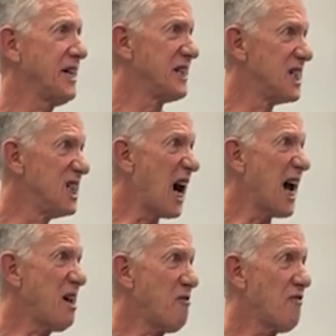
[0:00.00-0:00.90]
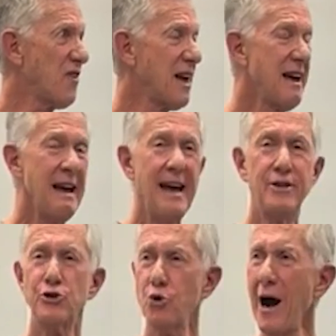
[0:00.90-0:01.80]
in life
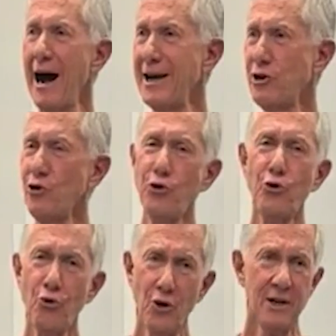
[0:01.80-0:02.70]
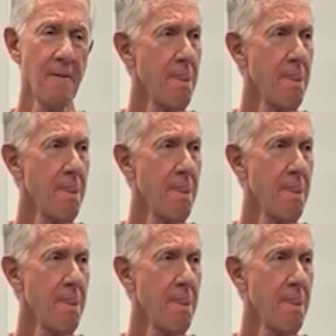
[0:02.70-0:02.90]
and try to